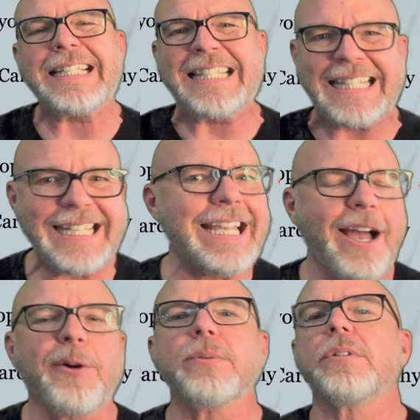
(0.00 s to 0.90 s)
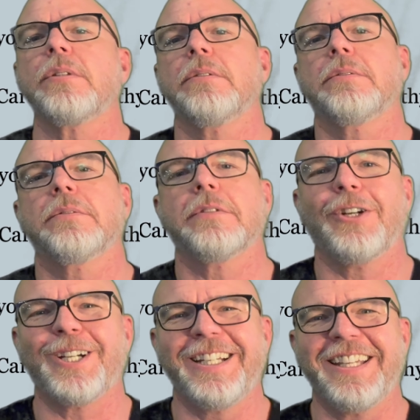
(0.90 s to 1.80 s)
seek out
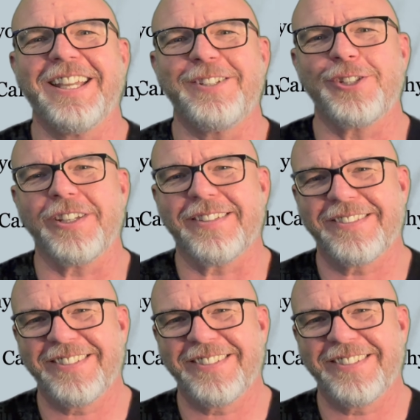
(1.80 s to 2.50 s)
on an EKG.